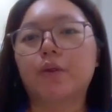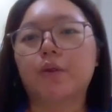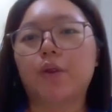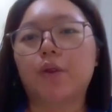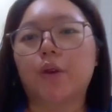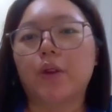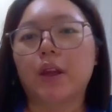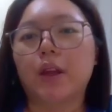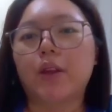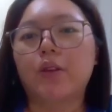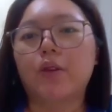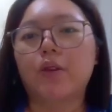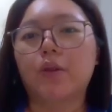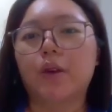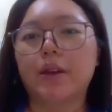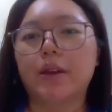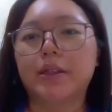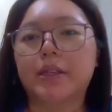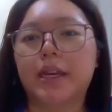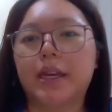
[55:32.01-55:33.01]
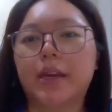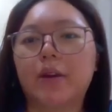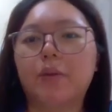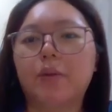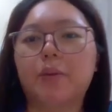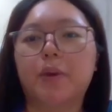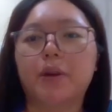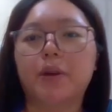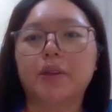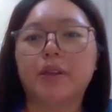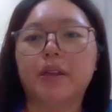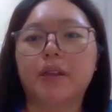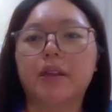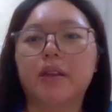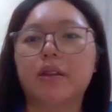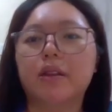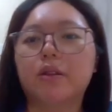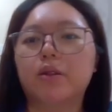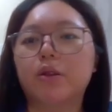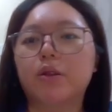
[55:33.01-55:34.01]
to donate to a single
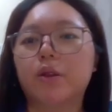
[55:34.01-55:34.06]
person,